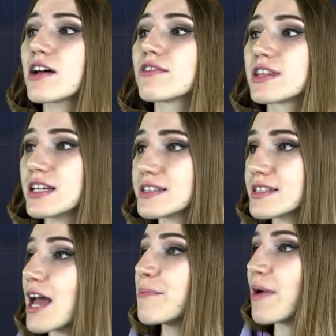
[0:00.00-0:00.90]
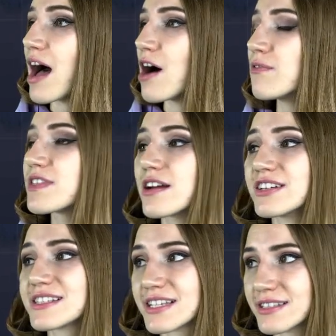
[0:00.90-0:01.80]
So this above the
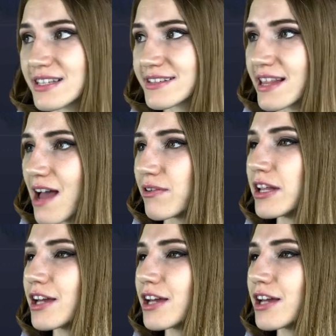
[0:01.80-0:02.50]
resistance level,